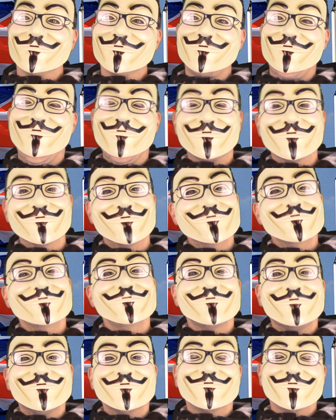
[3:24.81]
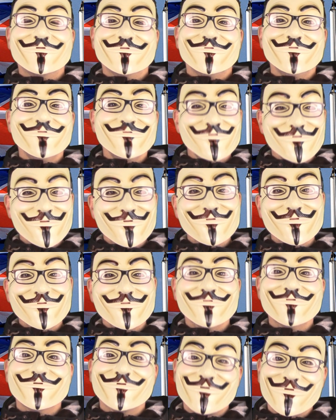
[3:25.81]
It doesn't matter that he did
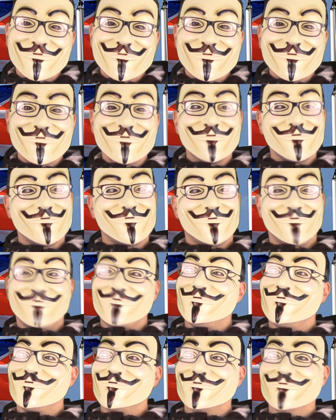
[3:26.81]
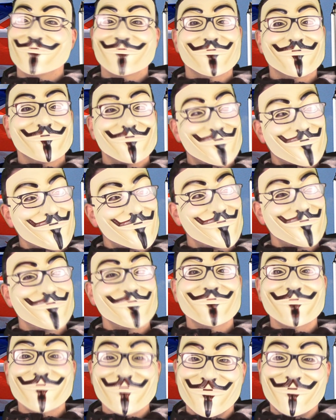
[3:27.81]
in fact pay it in 2
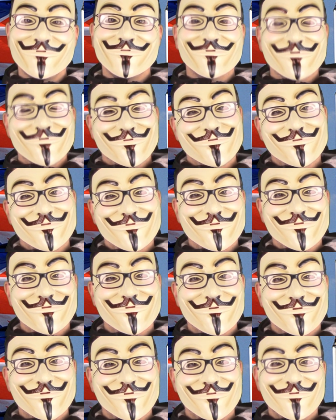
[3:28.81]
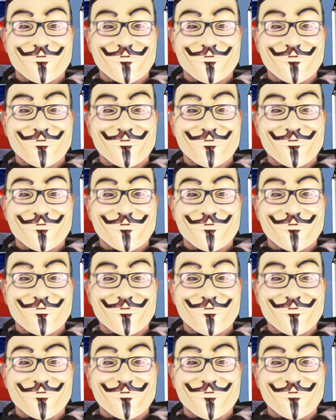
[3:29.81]
installments,